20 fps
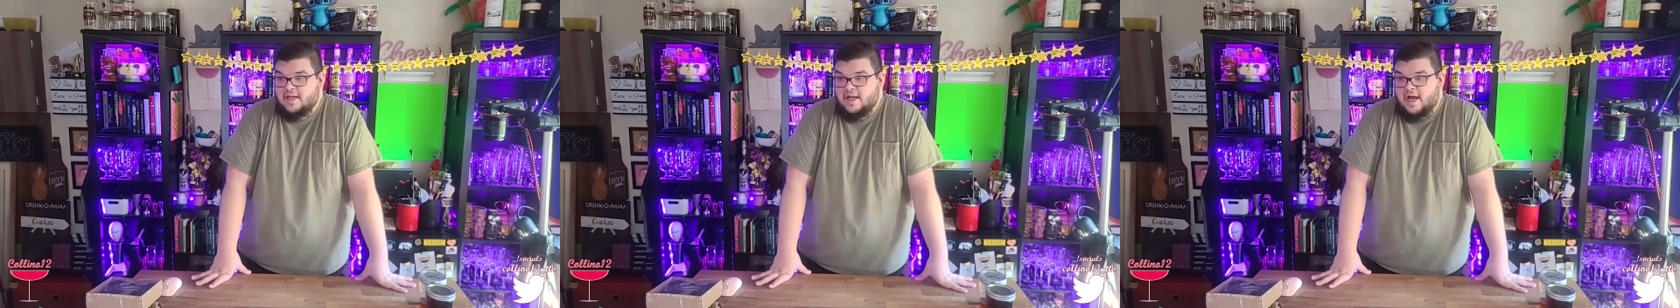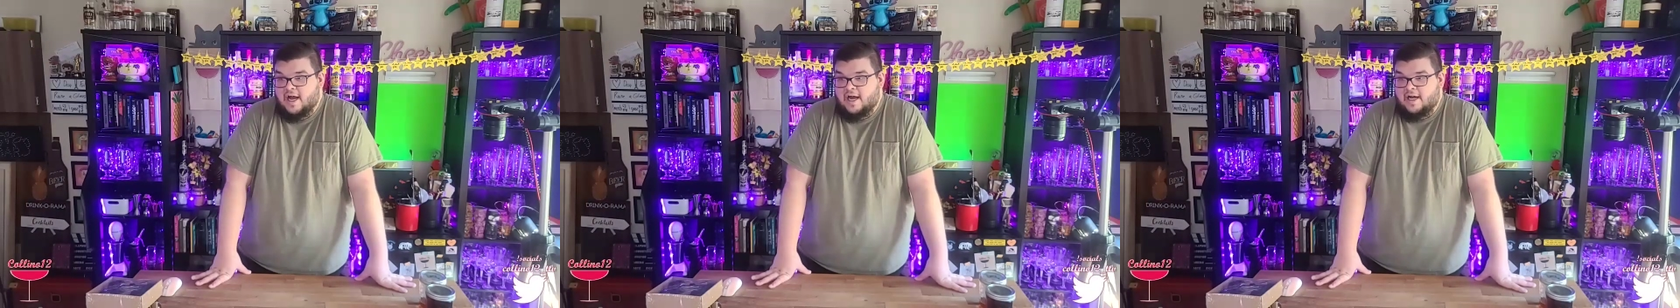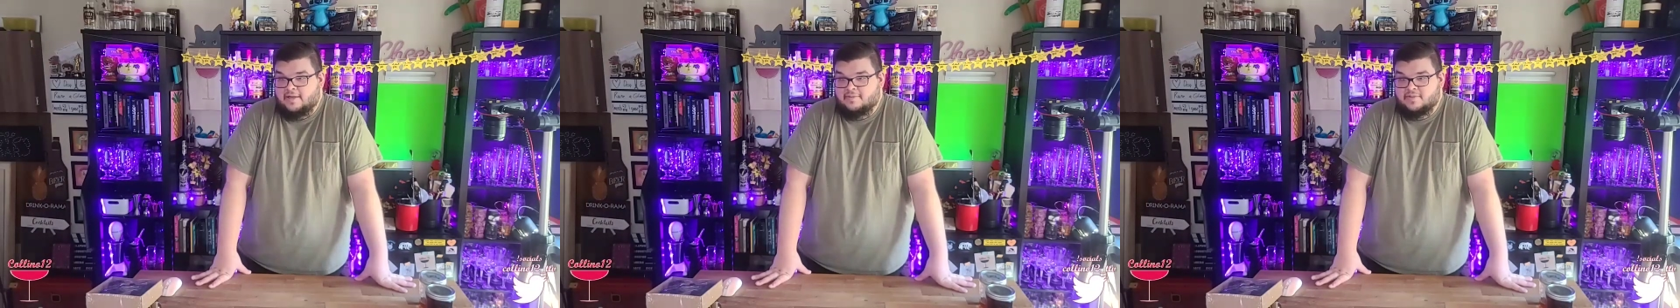
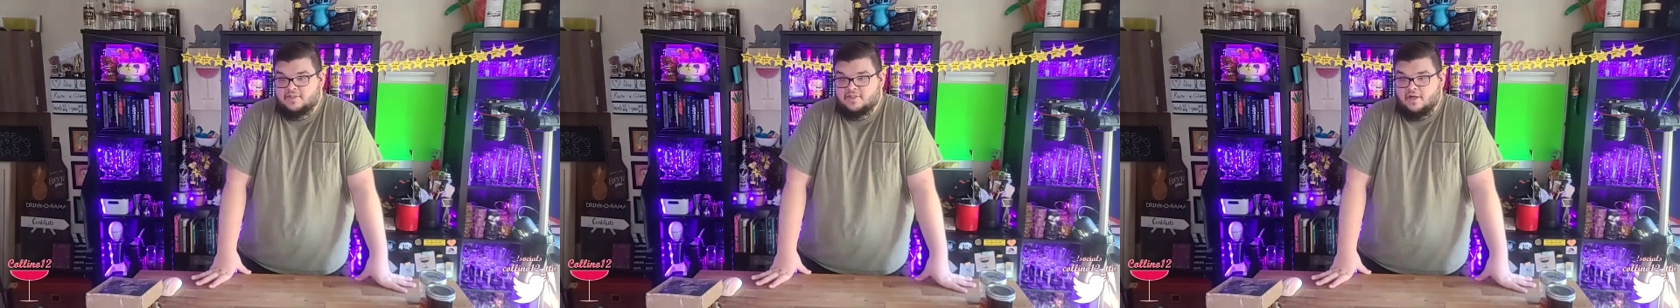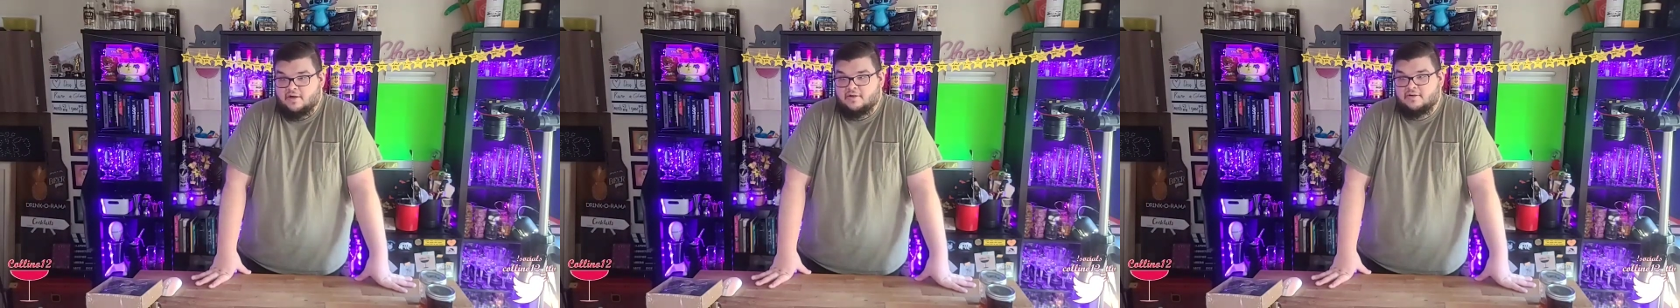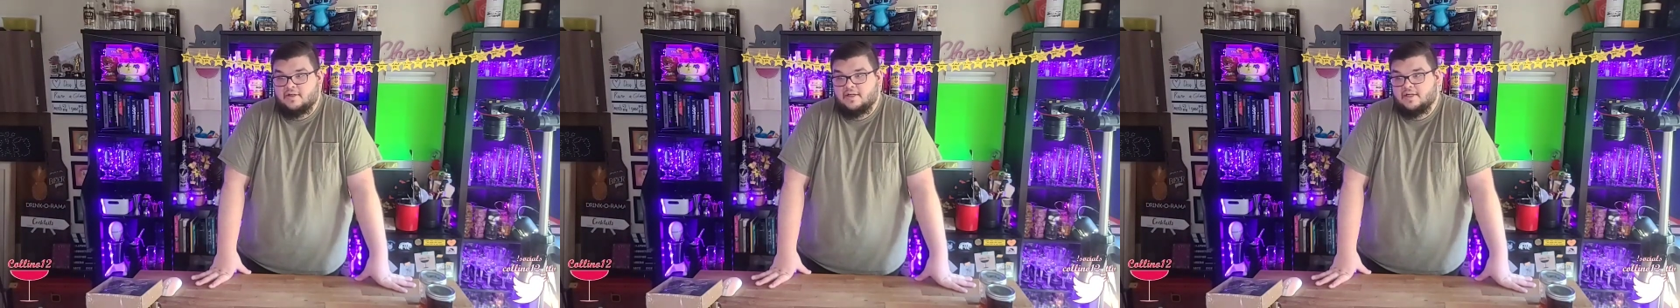Um,
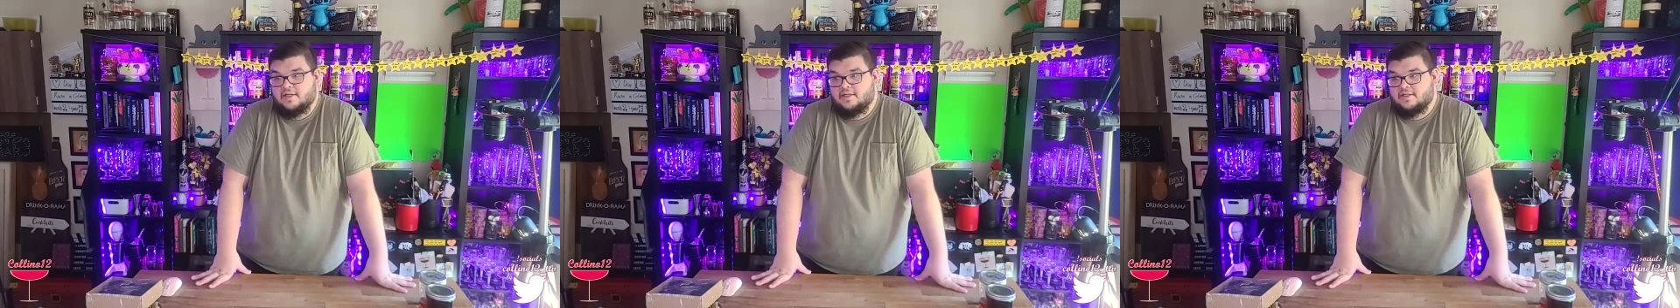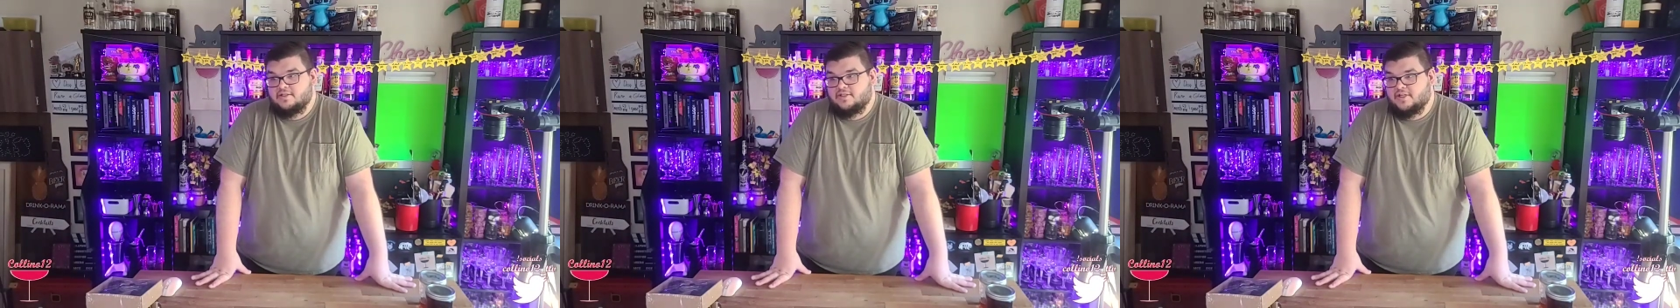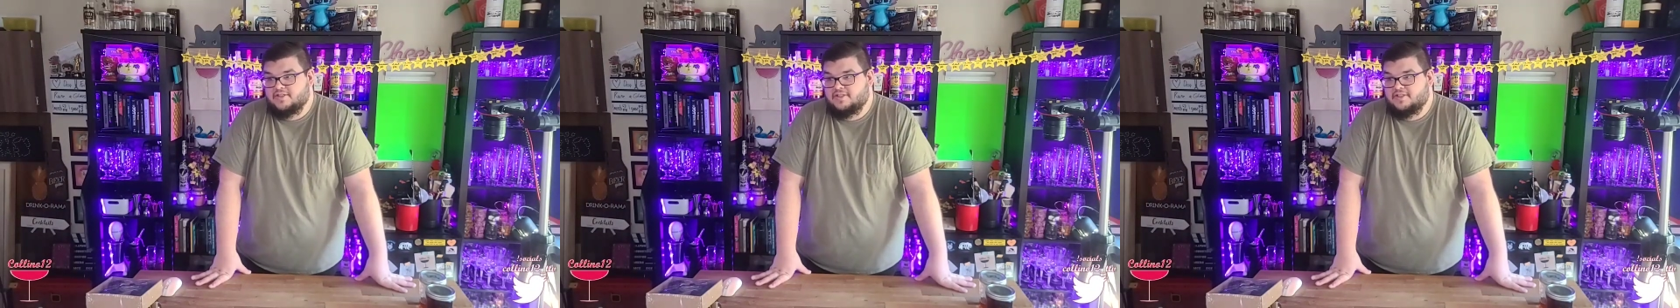so
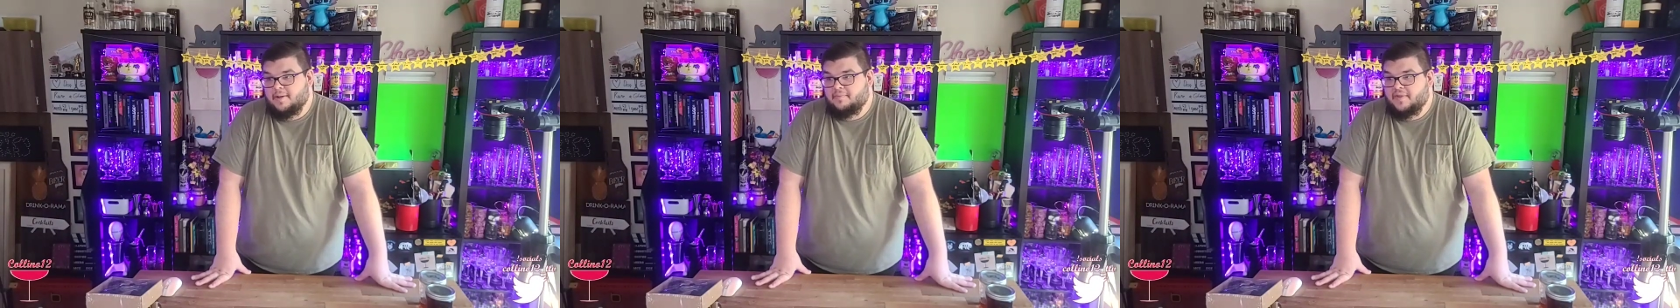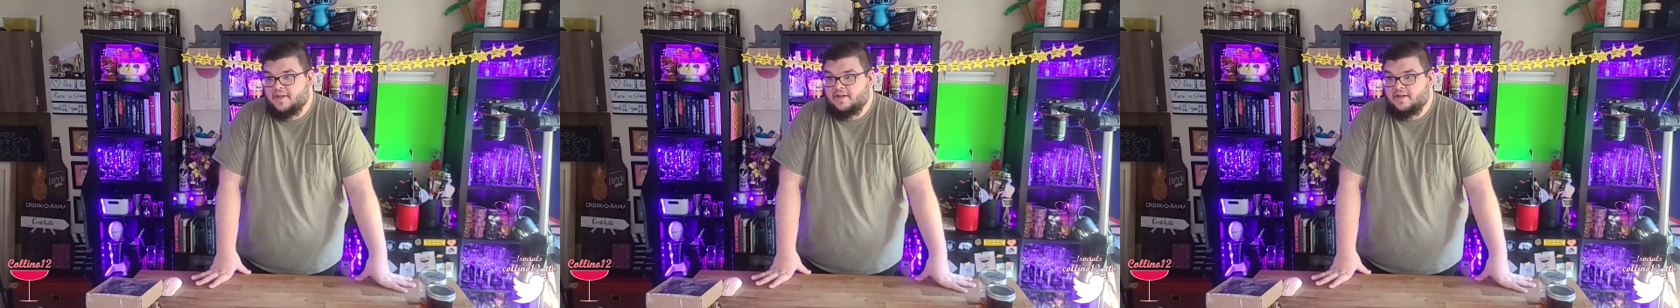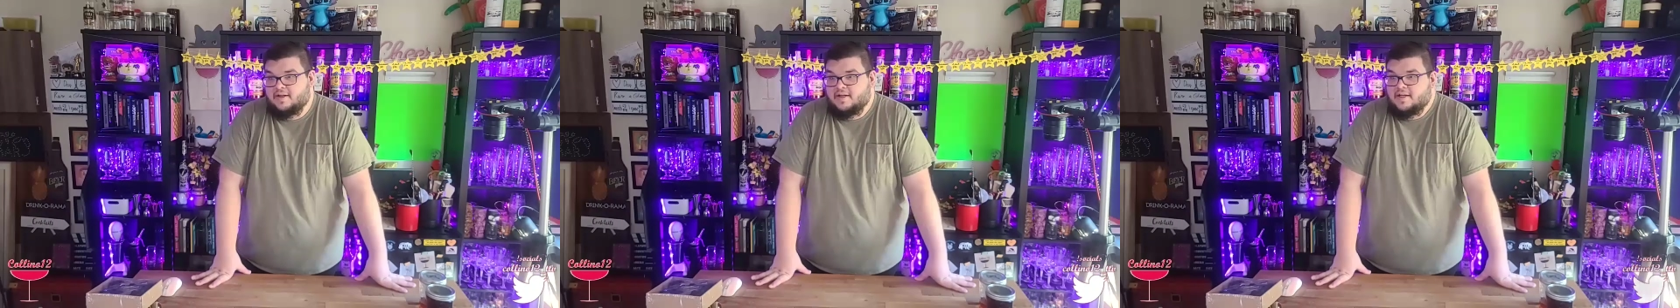just
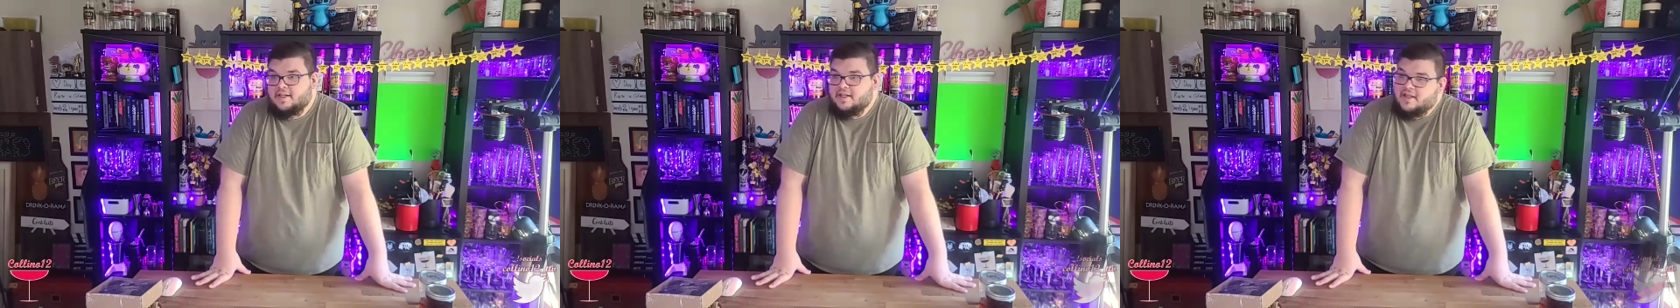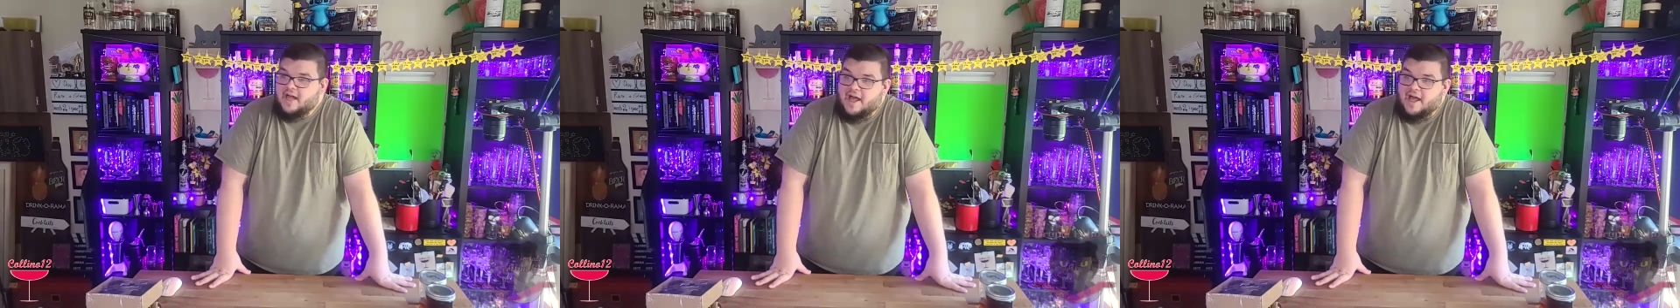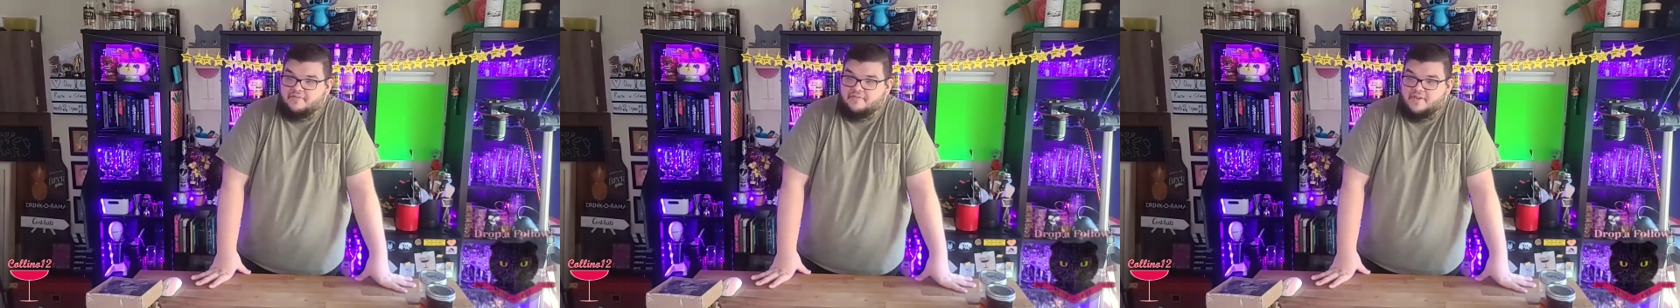something,
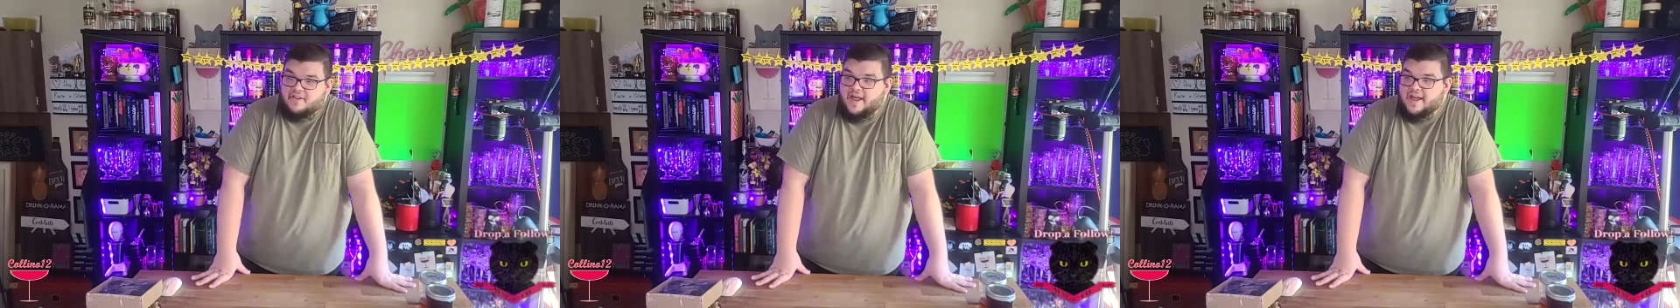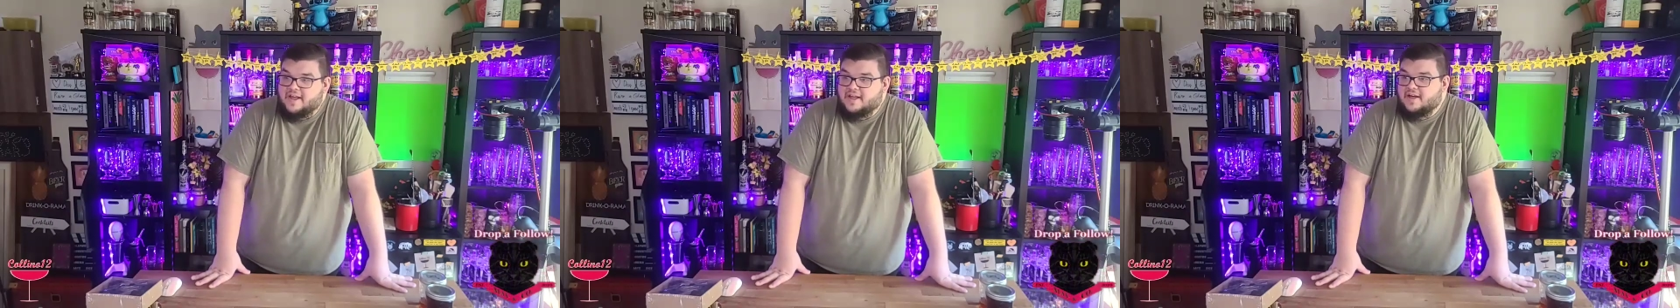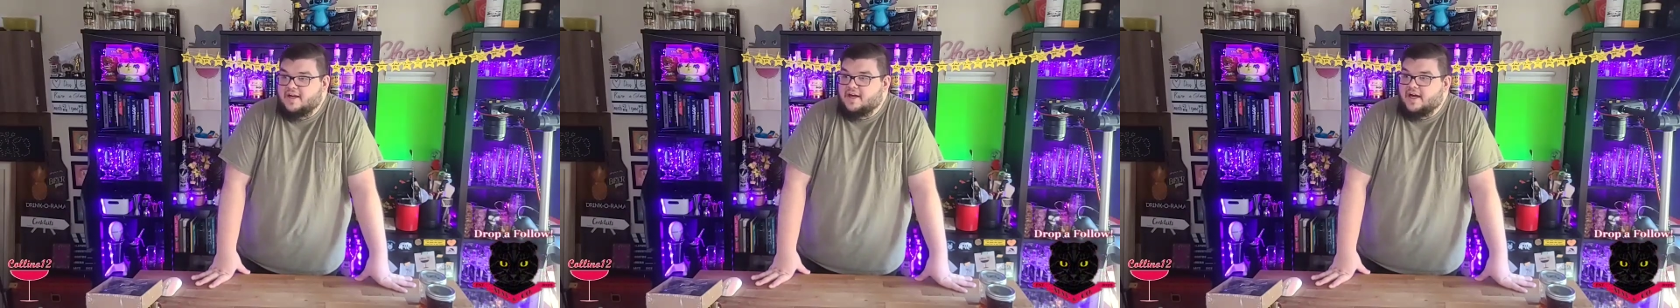uh, I feel
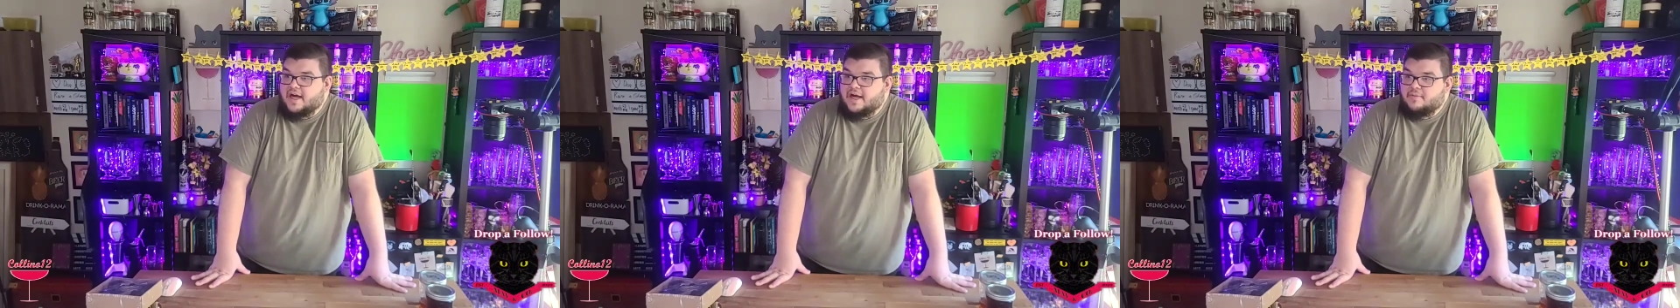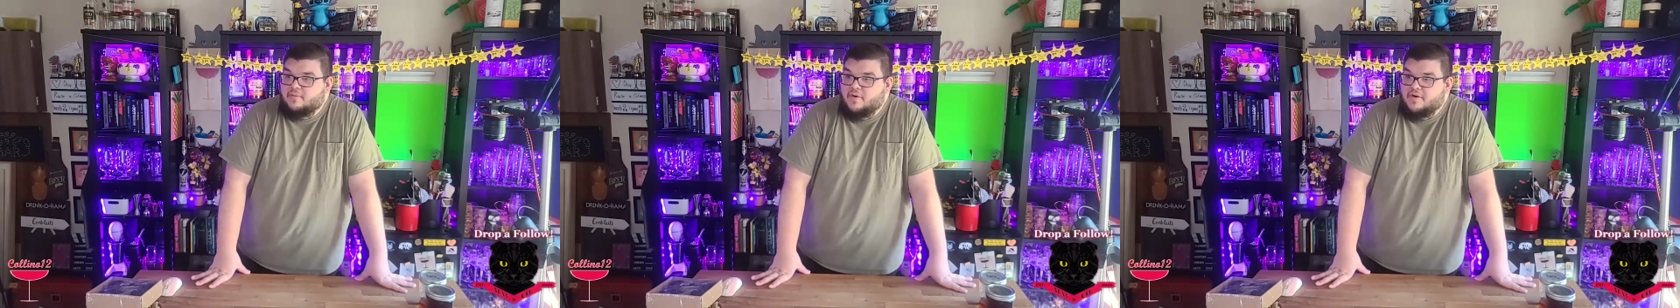like uh,